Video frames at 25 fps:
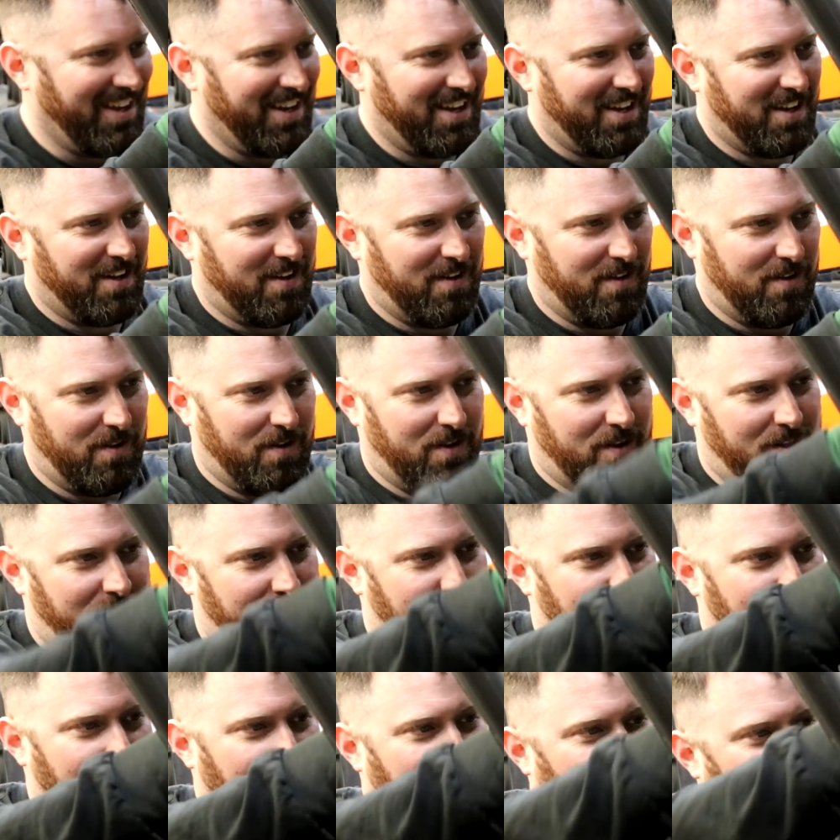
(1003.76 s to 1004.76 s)
Yeah.
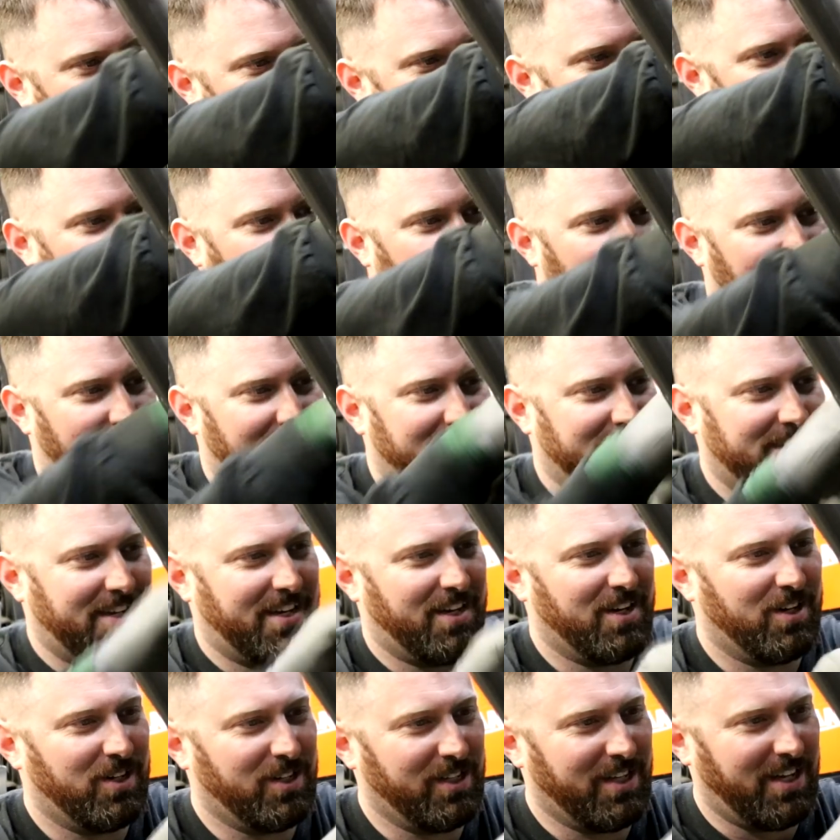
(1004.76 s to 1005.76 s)
I was
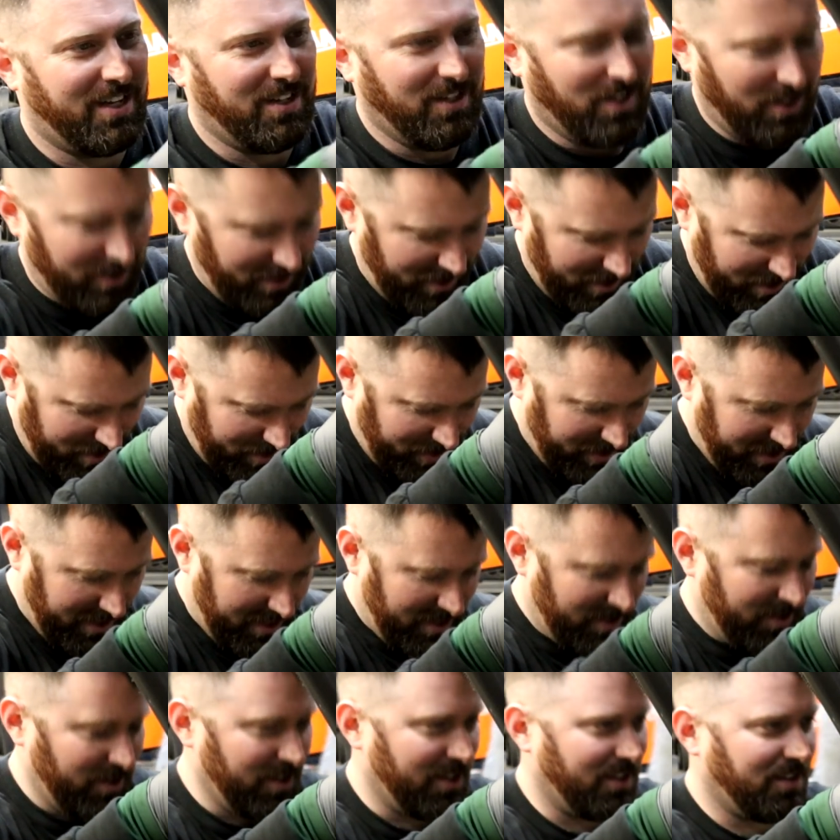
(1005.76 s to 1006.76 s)
like, hold on, hold
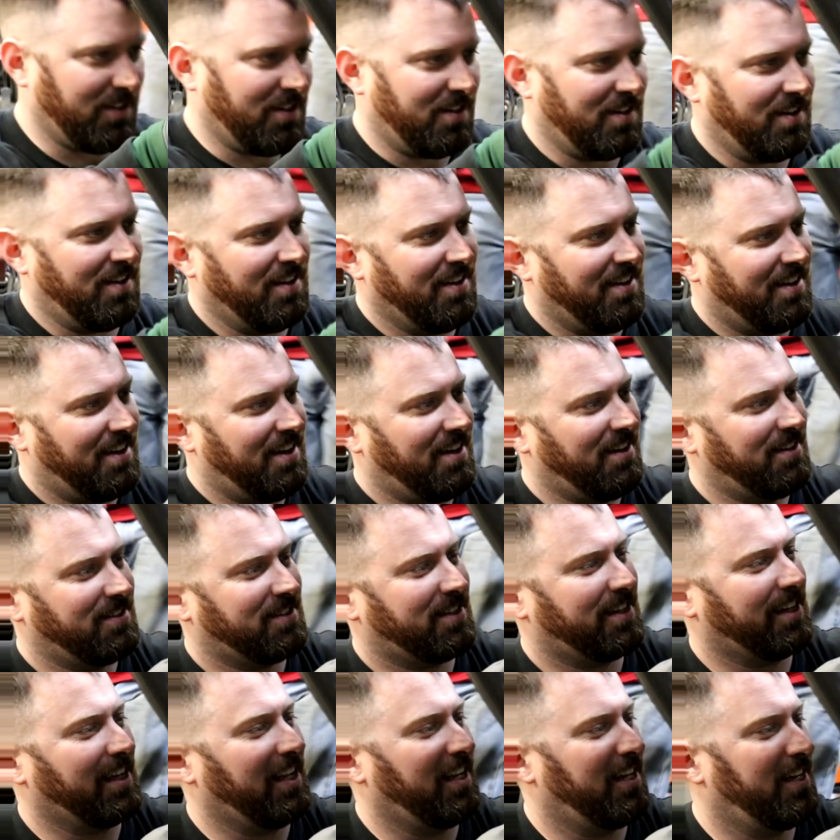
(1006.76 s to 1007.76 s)
on, hold on. I
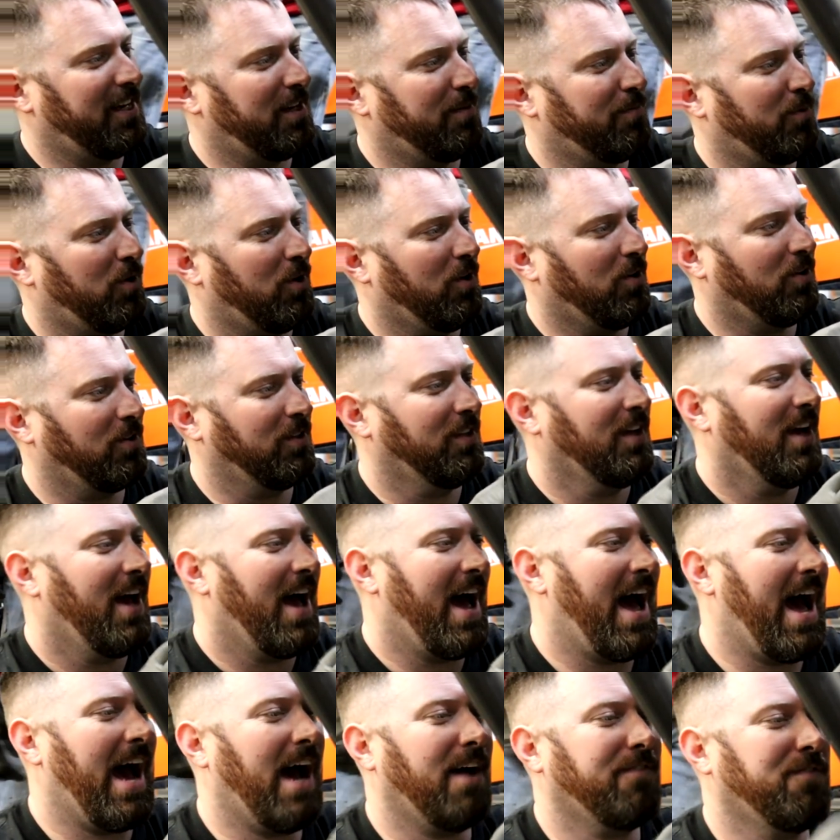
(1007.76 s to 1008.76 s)
was like, little one.
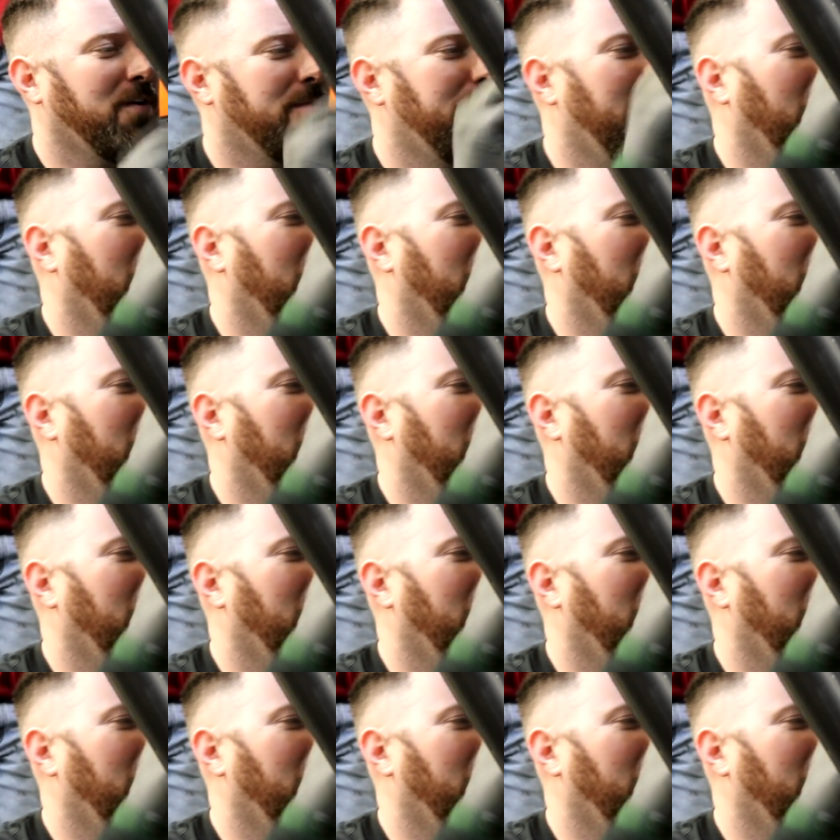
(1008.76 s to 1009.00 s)
Half a